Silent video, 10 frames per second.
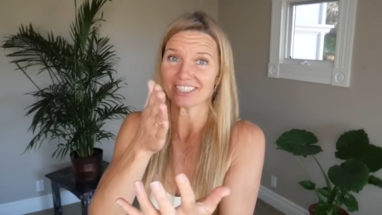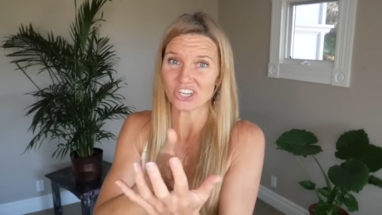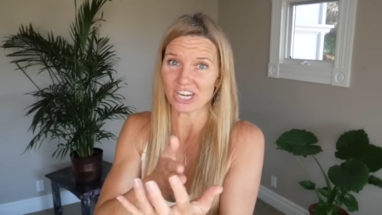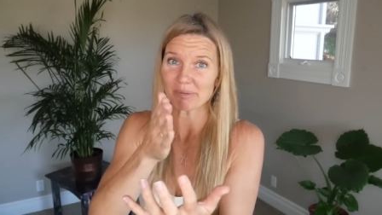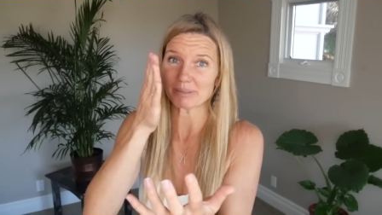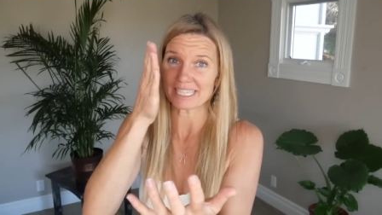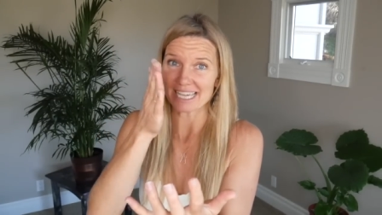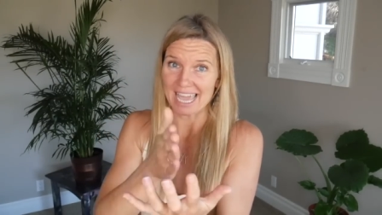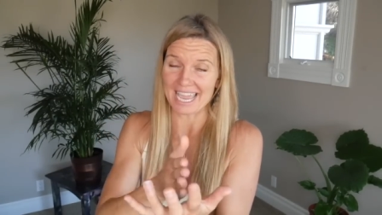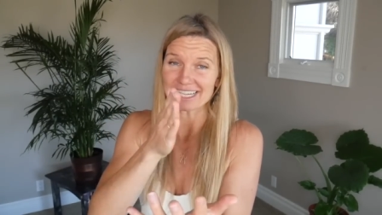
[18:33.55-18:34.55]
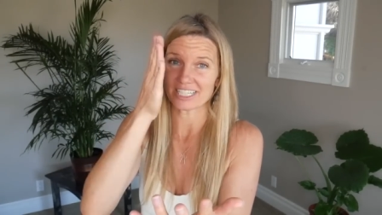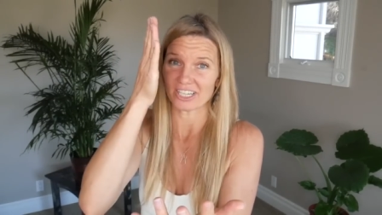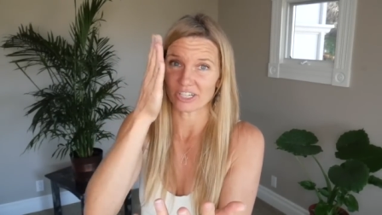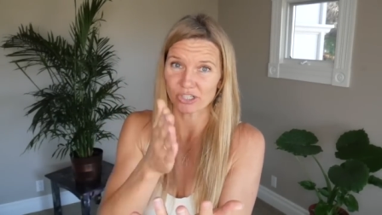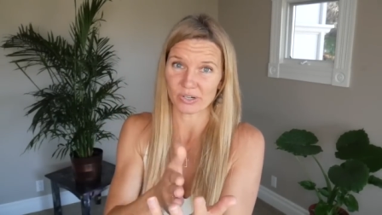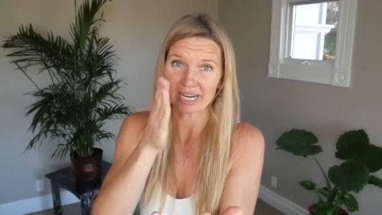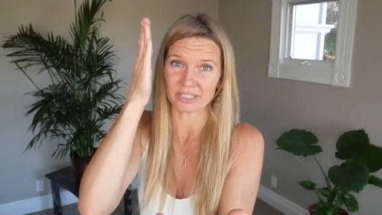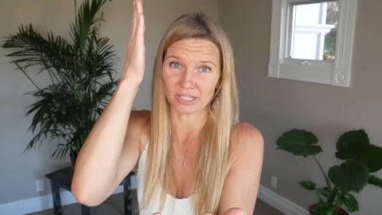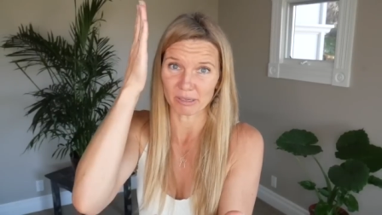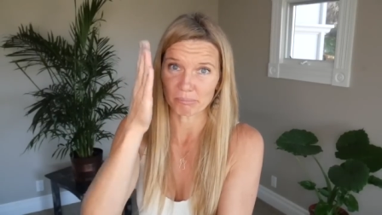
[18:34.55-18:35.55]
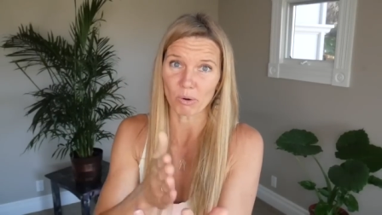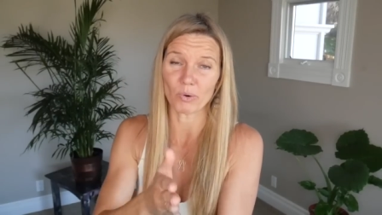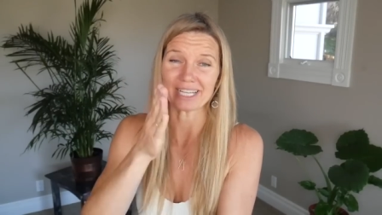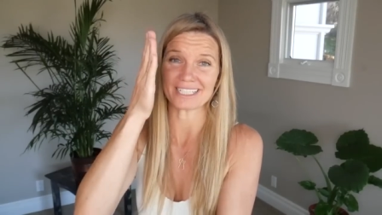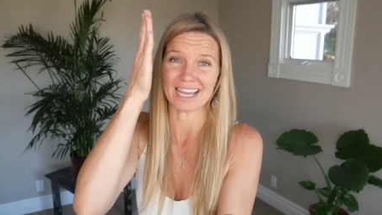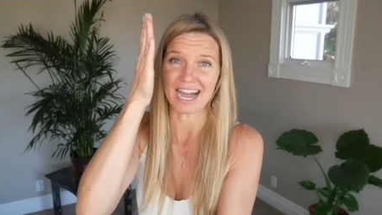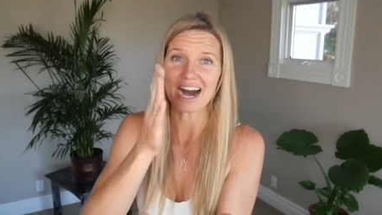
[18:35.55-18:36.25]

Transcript: the Shapley eight attractor point.